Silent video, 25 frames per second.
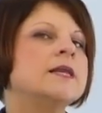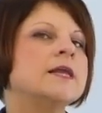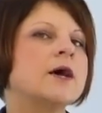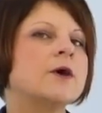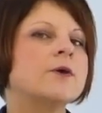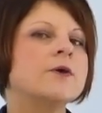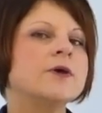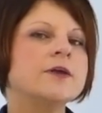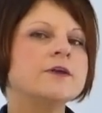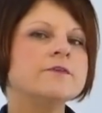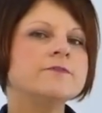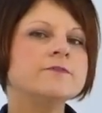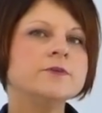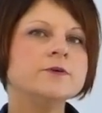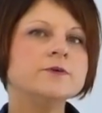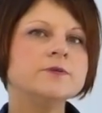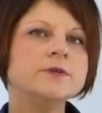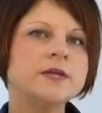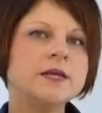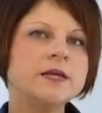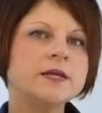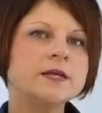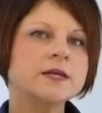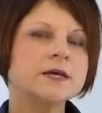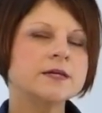Now, if you
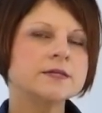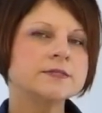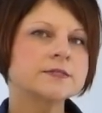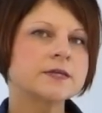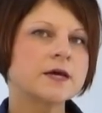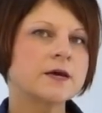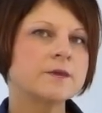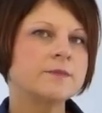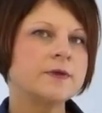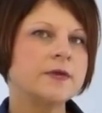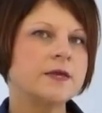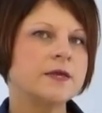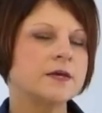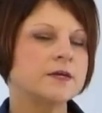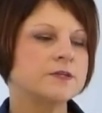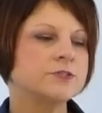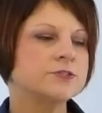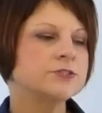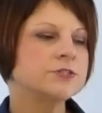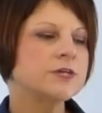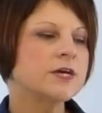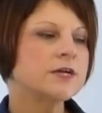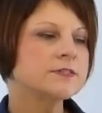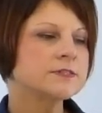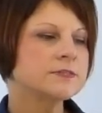need a tummy
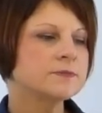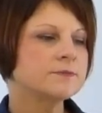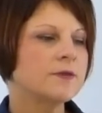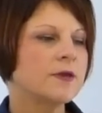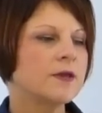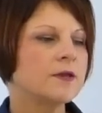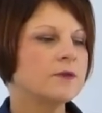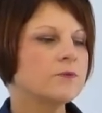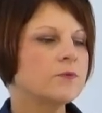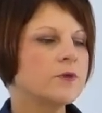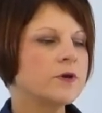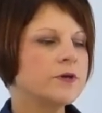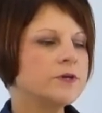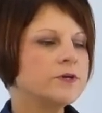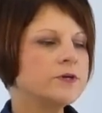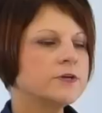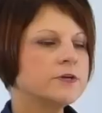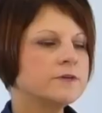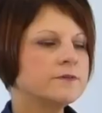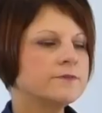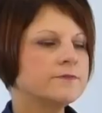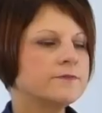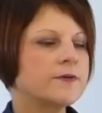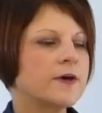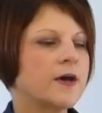adjustment, what you're
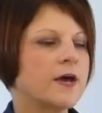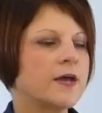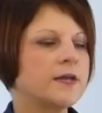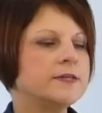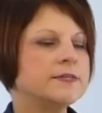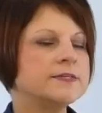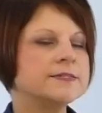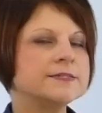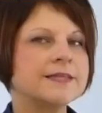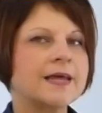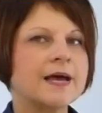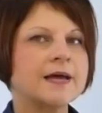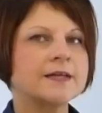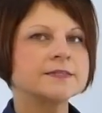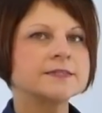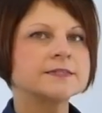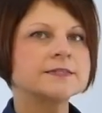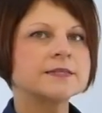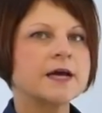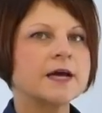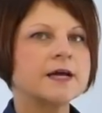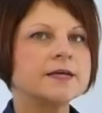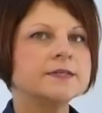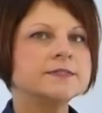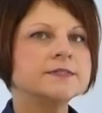going to find is that
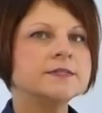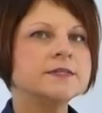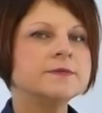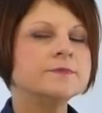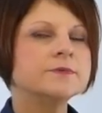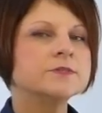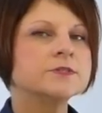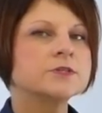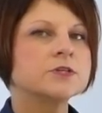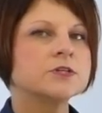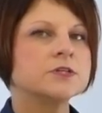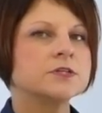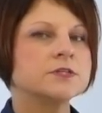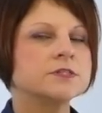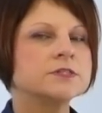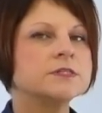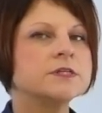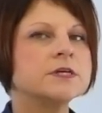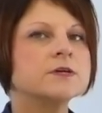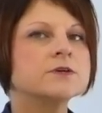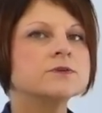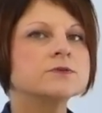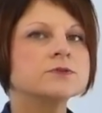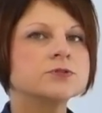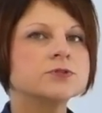side seam is going to
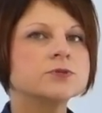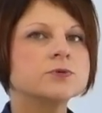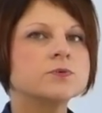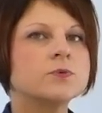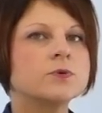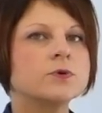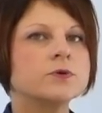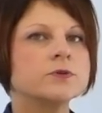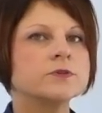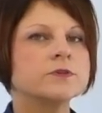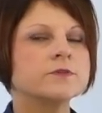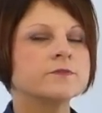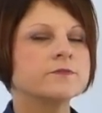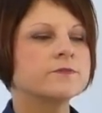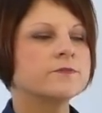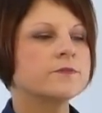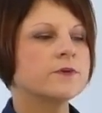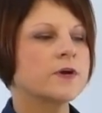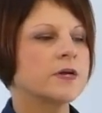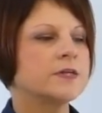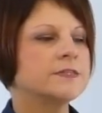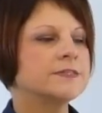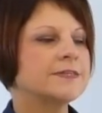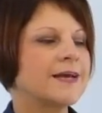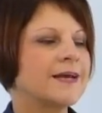tilt toward the
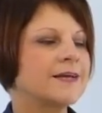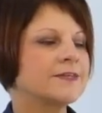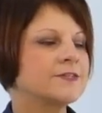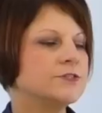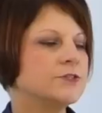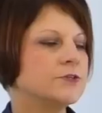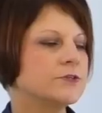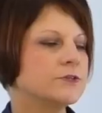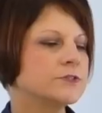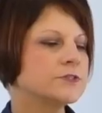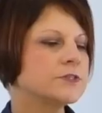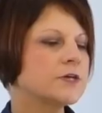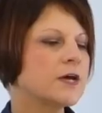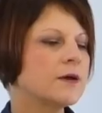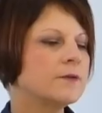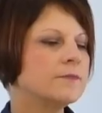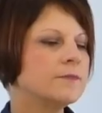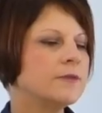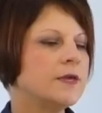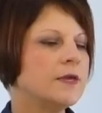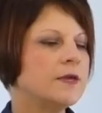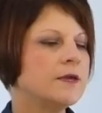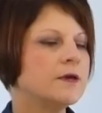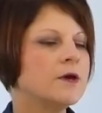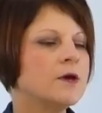front as your
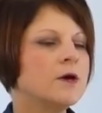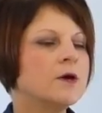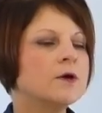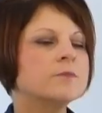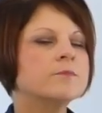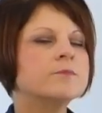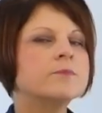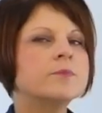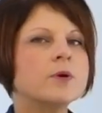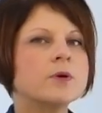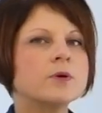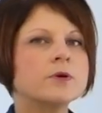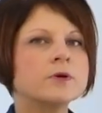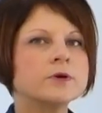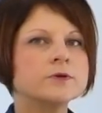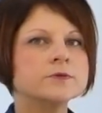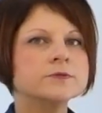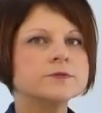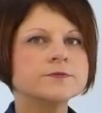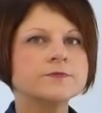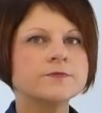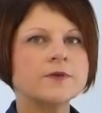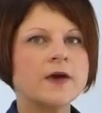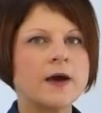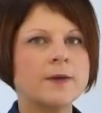tummy
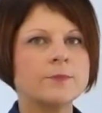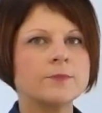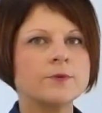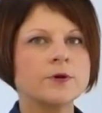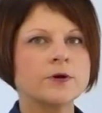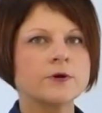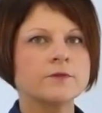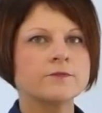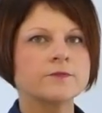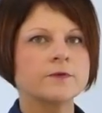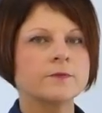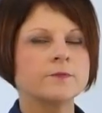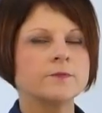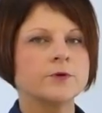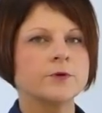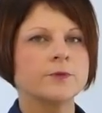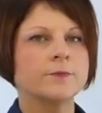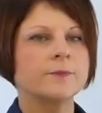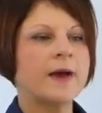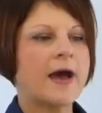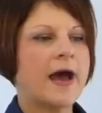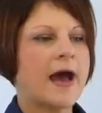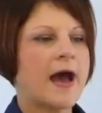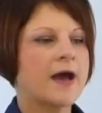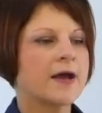borrows fabric from your
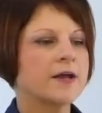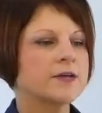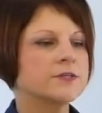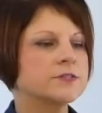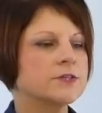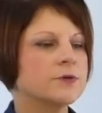back.